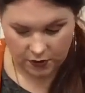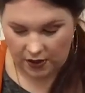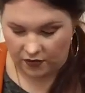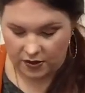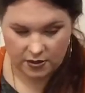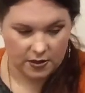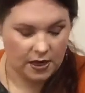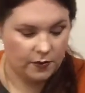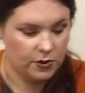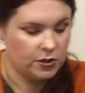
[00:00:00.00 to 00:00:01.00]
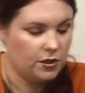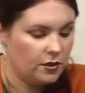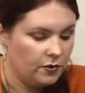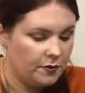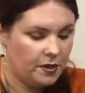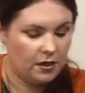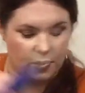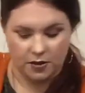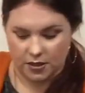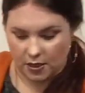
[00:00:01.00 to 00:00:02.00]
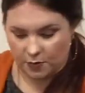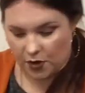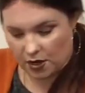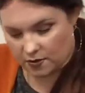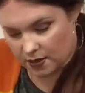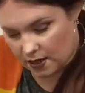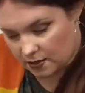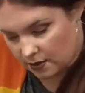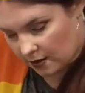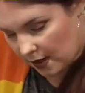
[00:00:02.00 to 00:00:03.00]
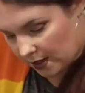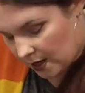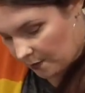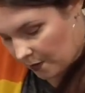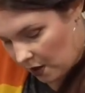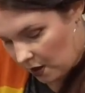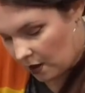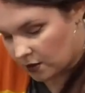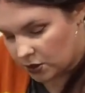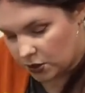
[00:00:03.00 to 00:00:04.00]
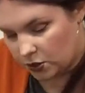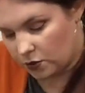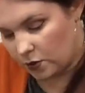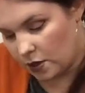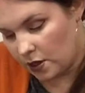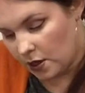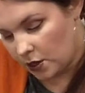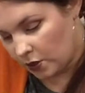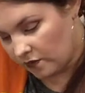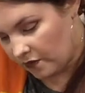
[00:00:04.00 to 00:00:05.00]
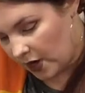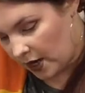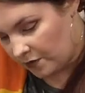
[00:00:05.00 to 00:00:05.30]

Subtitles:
now this side, we're just going to repeat the same process, line it up onto your frame,